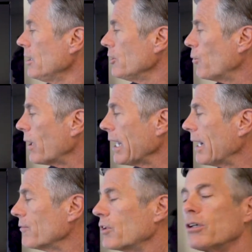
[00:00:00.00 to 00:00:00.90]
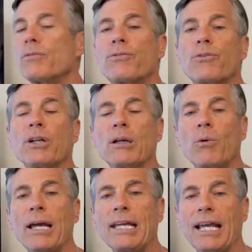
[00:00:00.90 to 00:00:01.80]
You want to have good
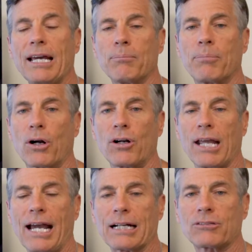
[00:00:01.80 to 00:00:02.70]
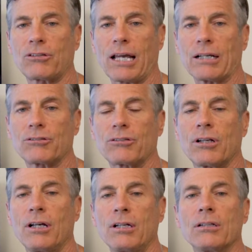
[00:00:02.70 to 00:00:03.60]
freeway and BART access,
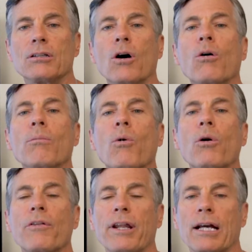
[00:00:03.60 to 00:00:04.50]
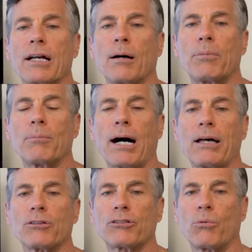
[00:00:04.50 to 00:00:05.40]
no more than a couple
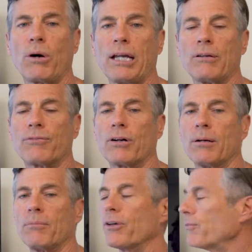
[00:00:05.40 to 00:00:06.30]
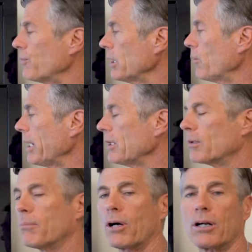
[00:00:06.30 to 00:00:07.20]
miles away from the freeway
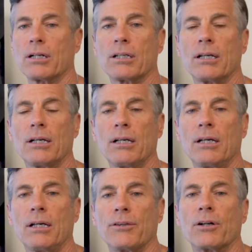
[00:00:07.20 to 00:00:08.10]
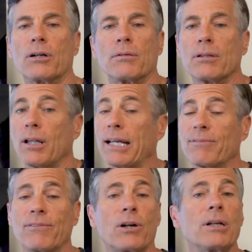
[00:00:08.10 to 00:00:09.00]
or BART. They're
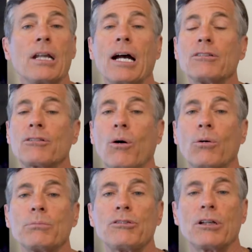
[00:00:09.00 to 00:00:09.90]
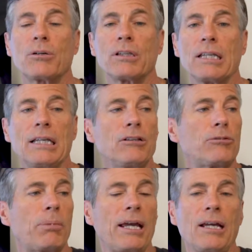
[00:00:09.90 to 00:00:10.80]
like very nice homes here in the
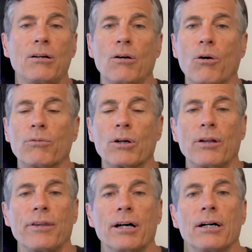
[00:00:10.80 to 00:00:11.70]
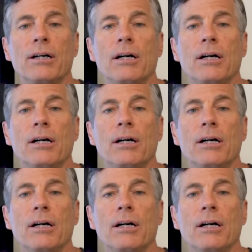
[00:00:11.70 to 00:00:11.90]
East Bay over on the